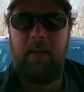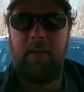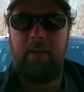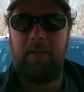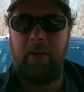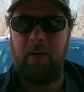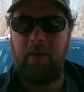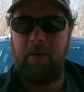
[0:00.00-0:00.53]

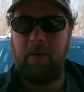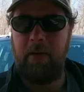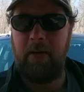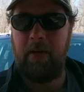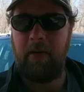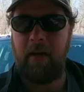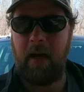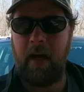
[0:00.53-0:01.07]
So
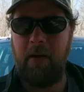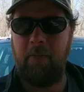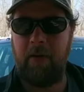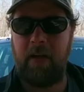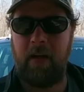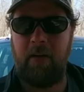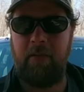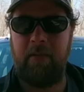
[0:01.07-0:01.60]
I
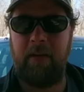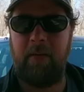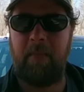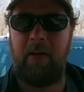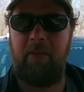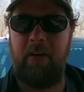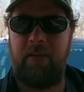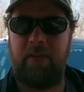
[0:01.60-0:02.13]
went out and did
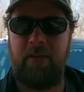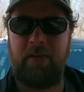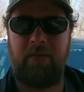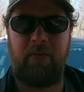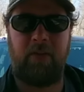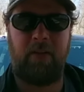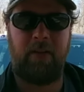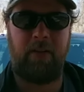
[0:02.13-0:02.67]
my research
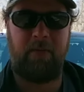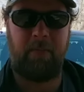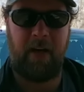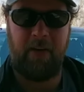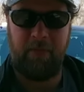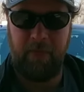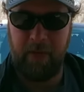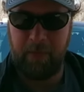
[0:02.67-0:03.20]
for
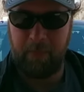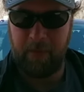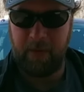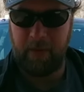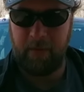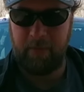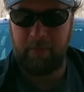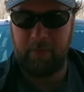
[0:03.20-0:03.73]
my fifth
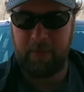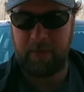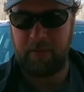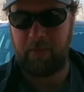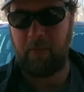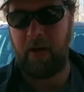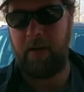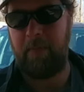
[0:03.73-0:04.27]
wheel, which is
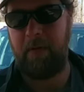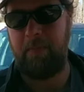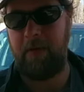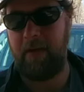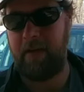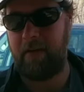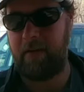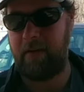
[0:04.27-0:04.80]
quite a bit
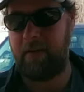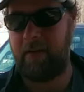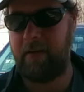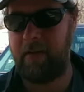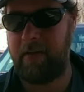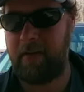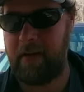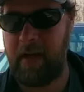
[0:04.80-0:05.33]
bigger
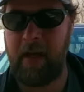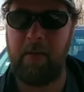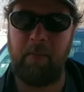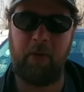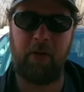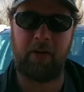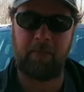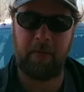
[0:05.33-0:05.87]
and
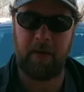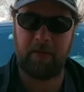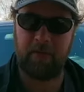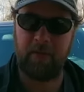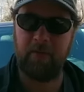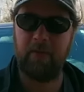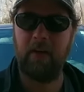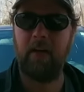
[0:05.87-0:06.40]
more
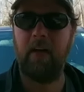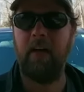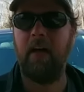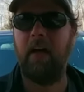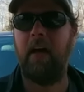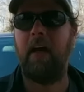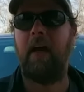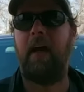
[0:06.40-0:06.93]
expensive,
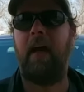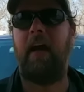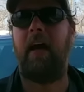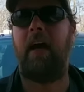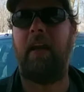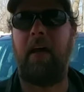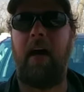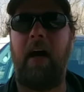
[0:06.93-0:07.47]

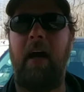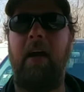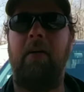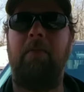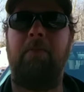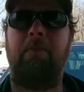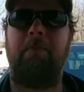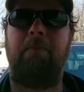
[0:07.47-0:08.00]
and I
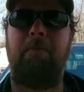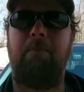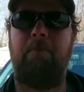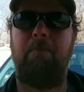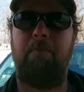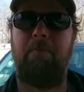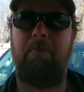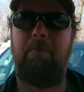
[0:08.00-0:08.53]

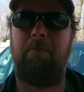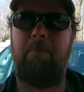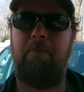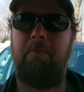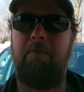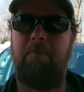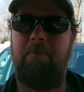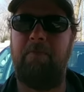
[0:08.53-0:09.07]

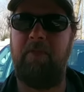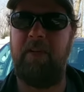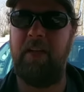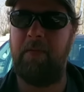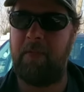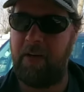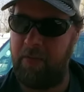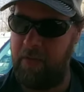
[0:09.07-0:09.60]

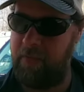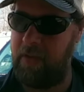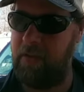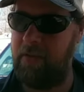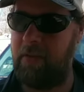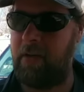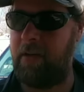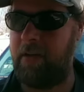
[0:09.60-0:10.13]
did my
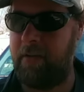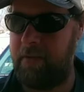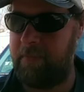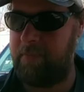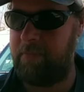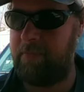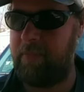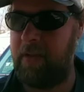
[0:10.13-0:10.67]
review, or
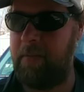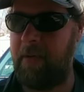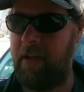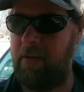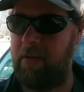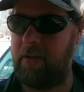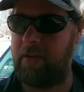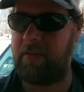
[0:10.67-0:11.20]
did my
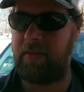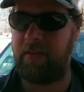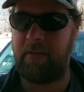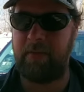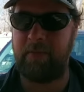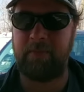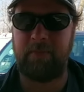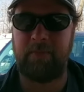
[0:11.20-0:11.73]
looks
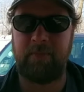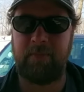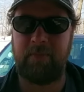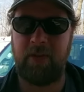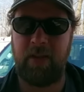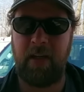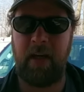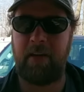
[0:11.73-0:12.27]
and
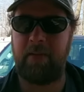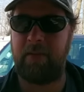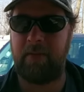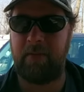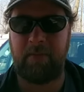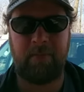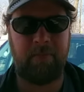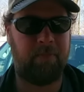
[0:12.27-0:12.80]
checks
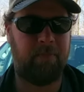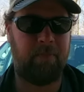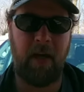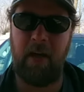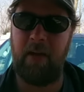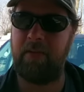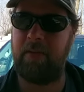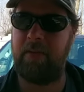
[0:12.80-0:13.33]
and
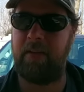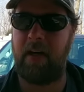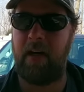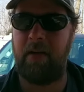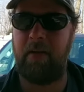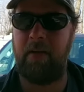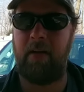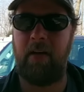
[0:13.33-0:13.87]
balances
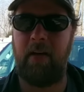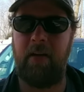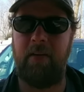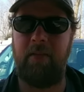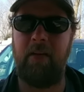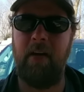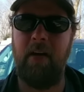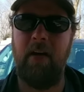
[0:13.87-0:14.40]
on it all,
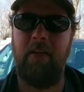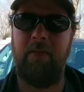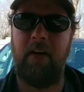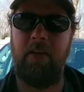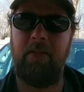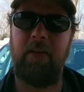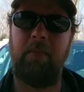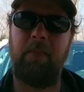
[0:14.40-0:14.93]
and
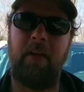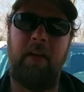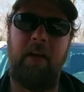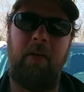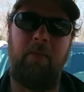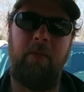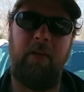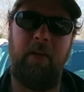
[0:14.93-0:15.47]
found something that I
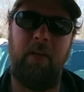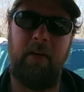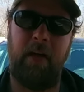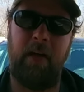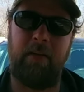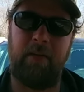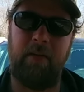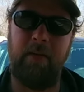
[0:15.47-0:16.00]
really
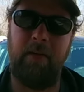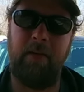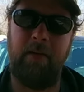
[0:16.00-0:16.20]
liked,